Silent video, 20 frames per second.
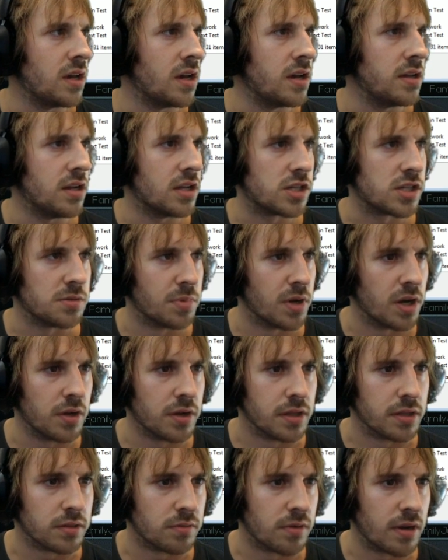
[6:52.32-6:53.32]
that's about
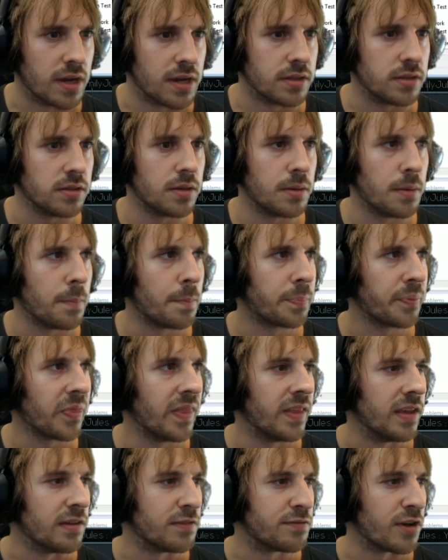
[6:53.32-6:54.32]
it, right?
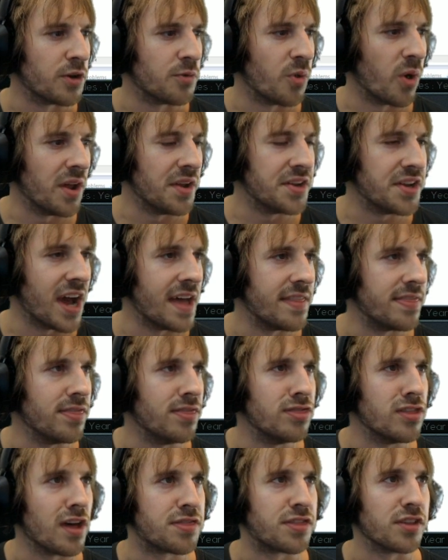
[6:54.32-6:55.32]
If I run that,
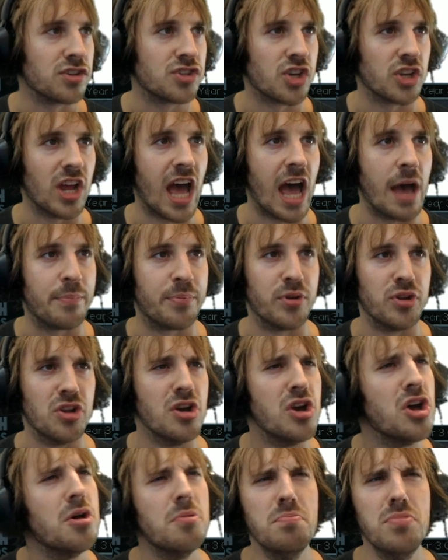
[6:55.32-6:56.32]
nothing's gonna happen.
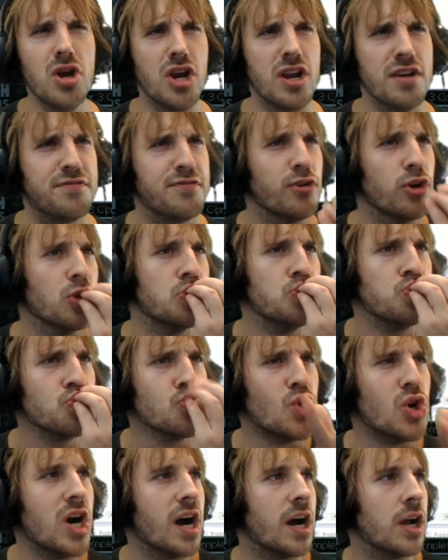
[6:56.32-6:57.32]
Beautiful!
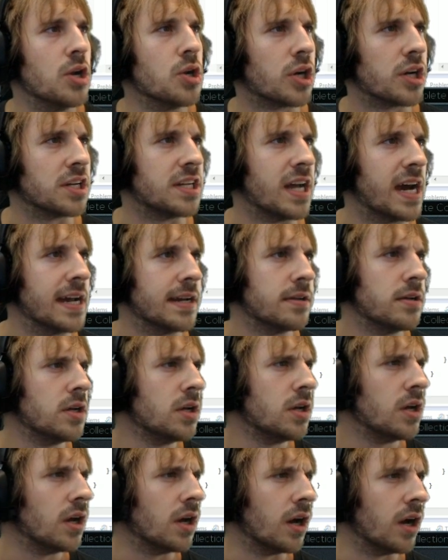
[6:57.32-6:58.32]
Mwah! Look at that.
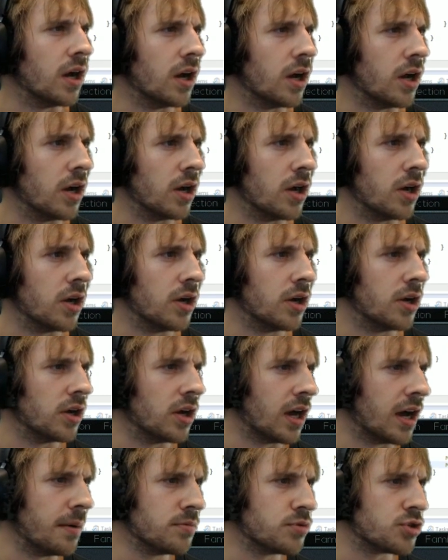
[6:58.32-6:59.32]

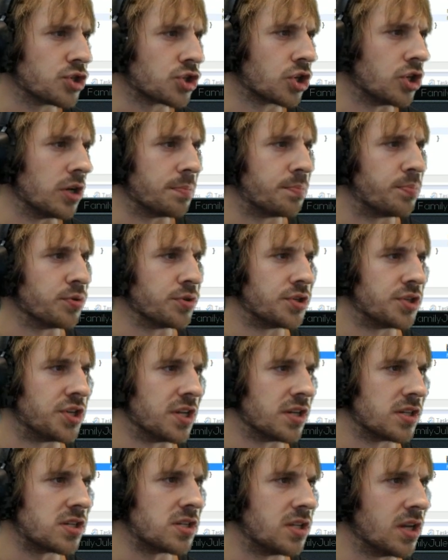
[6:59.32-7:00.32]
I'm just gonna put
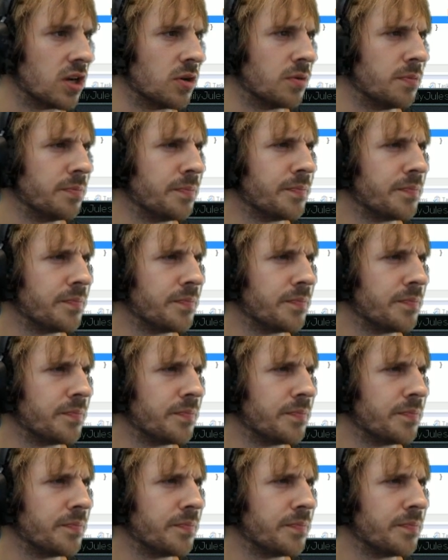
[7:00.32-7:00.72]
this though.